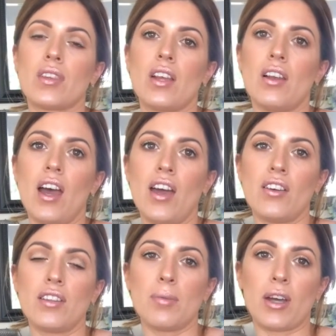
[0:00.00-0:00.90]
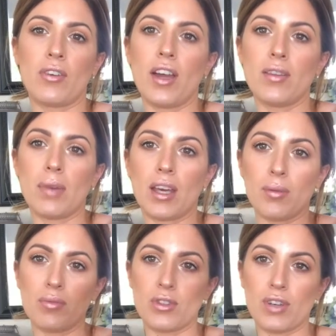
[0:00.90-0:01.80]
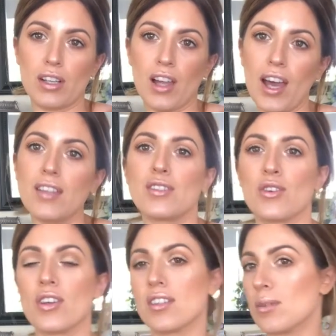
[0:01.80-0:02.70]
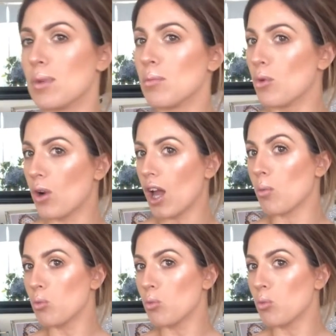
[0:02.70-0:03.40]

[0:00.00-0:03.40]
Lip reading: light in the background, the ring light, so it's a bit more like,